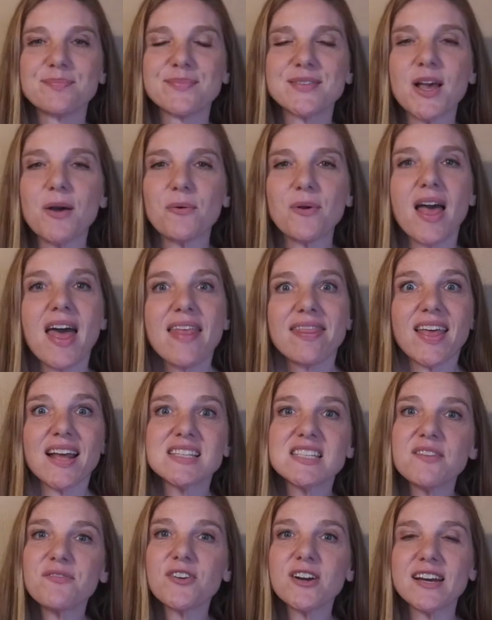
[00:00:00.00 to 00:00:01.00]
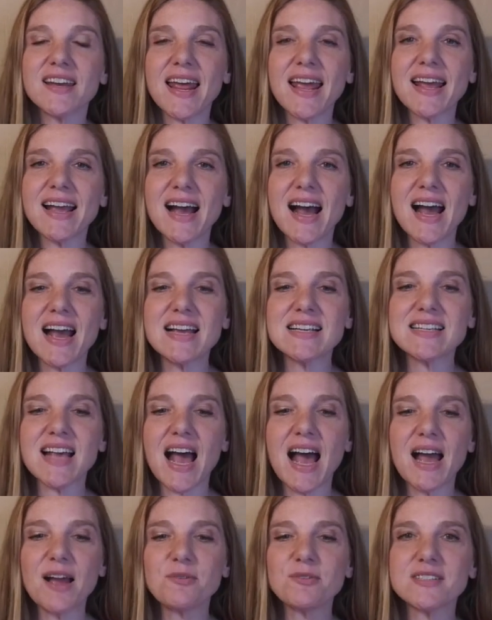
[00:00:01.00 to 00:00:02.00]
So that's it for today, guys.
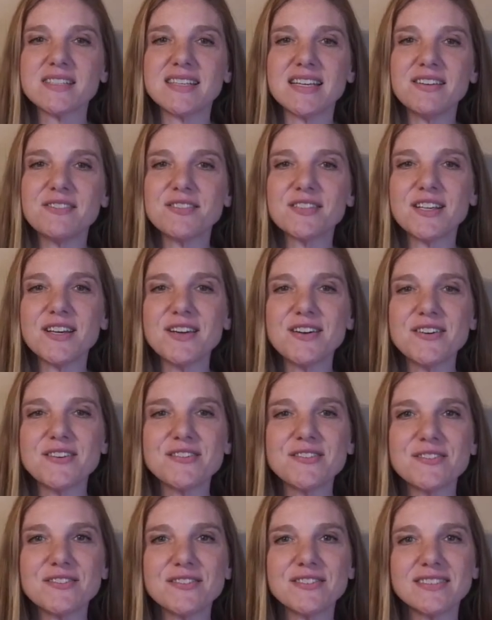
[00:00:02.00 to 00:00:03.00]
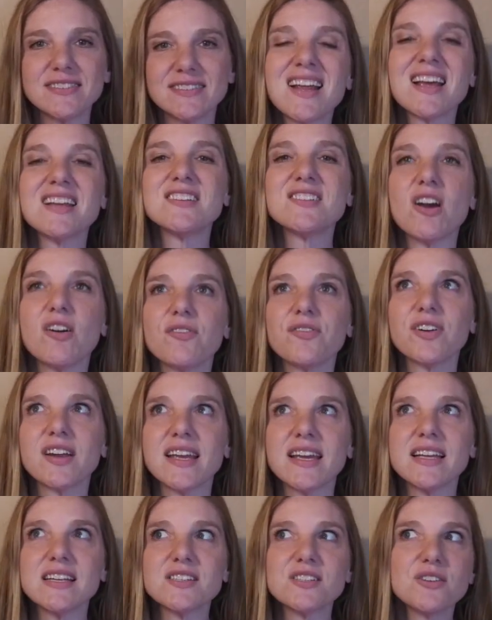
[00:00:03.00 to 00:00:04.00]
I will see you soon. Don't
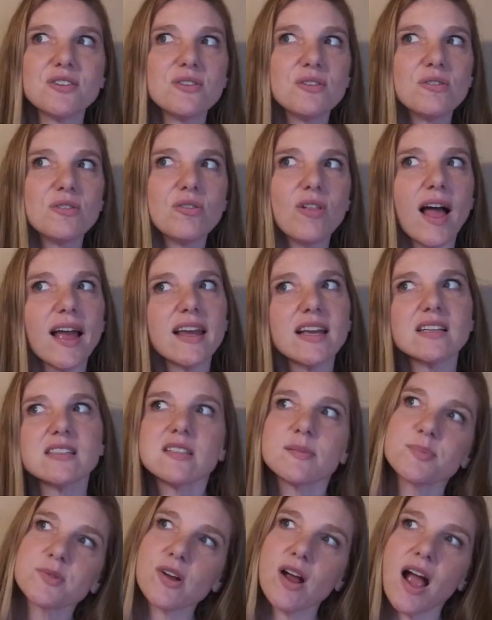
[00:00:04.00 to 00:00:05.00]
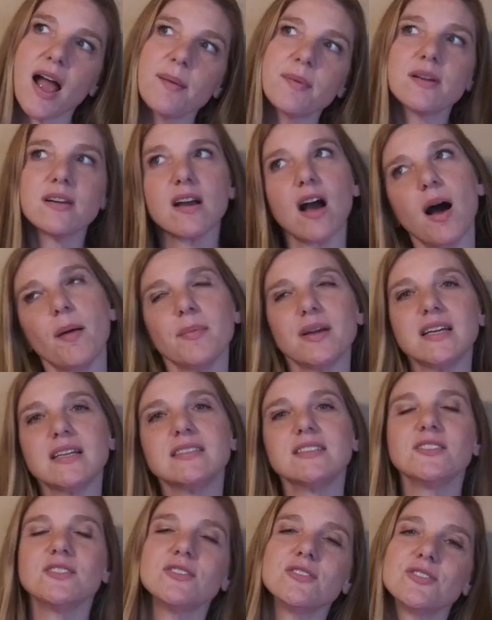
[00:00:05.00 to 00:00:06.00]
forget to like and subscribe and
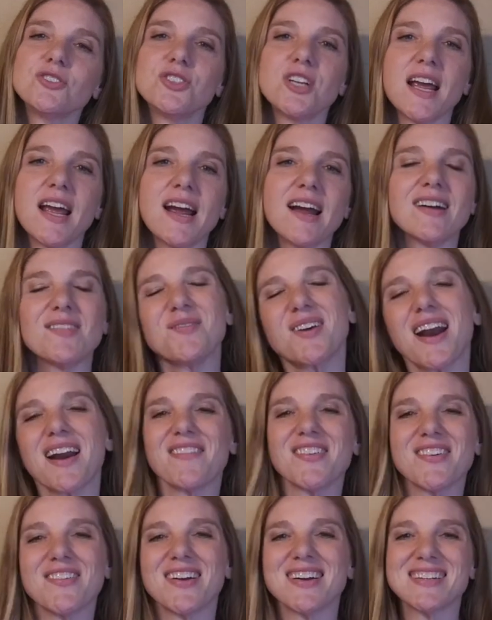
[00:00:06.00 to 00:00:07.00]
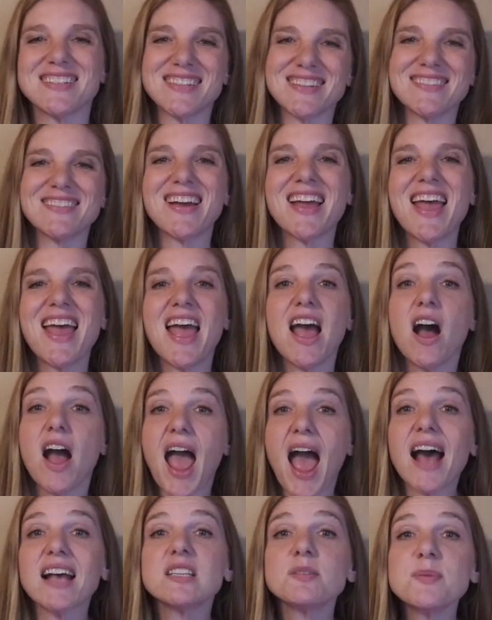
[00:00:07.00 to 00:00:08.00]
comment and share and whatever you want to do.
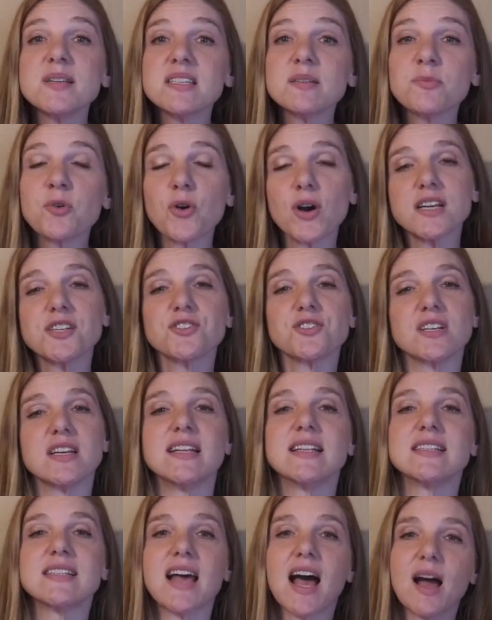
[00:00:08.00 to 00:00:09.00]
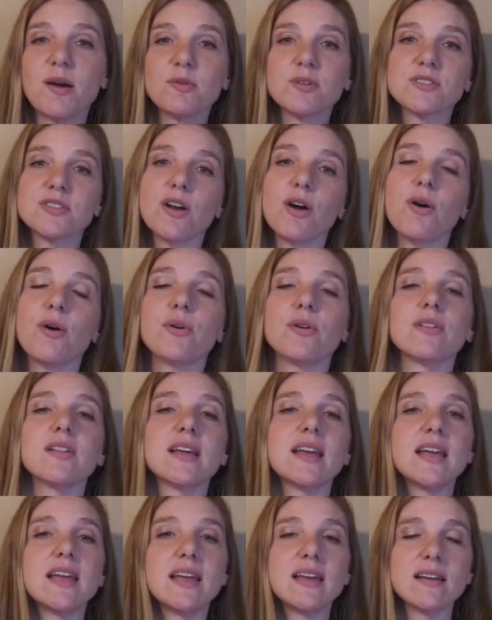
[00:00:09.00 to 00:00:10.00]
Ask me some questions. I will
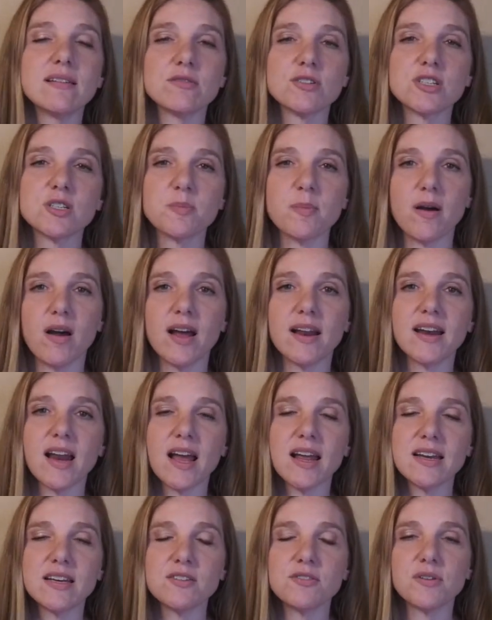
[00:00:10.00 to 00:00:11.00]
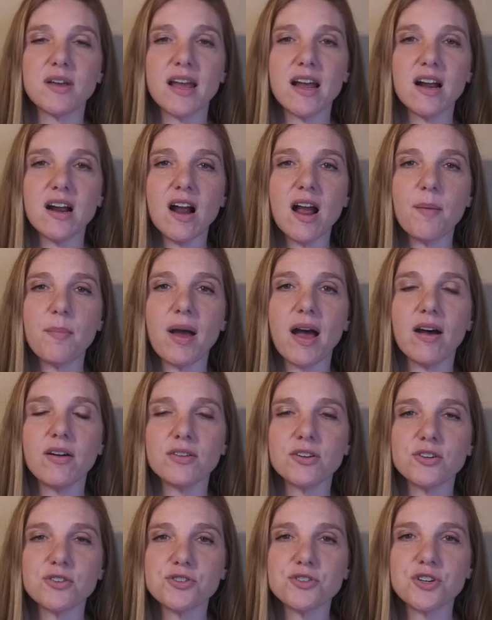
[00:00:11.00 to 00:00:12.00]
totally respond. I do care
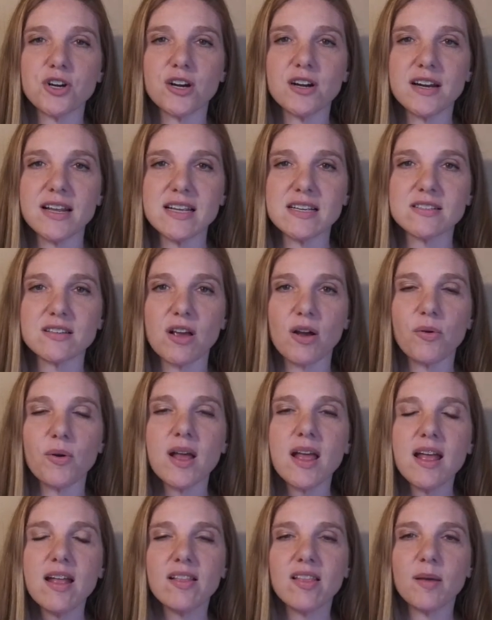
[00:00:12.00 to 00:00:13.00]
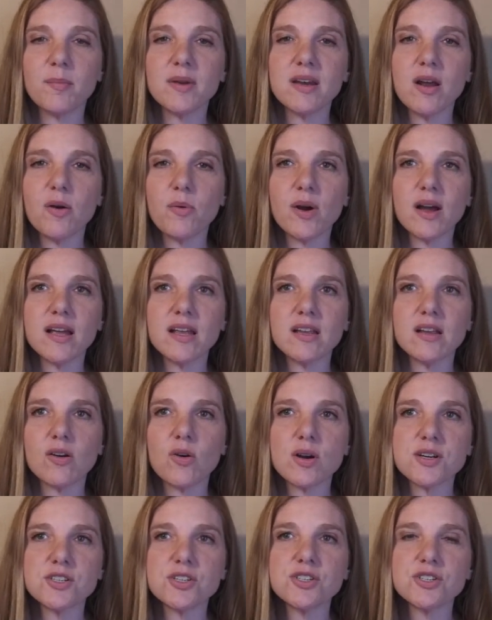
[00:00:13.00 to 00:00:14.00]
about your journey. So let me know what
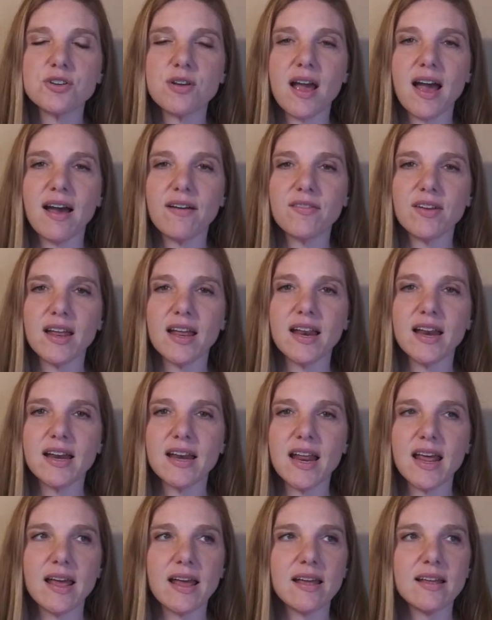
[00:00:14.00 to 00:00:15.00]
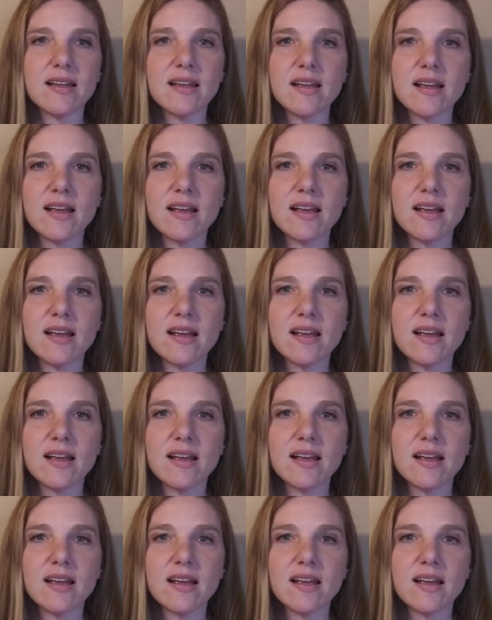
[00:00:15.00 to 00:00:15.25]
questions you have and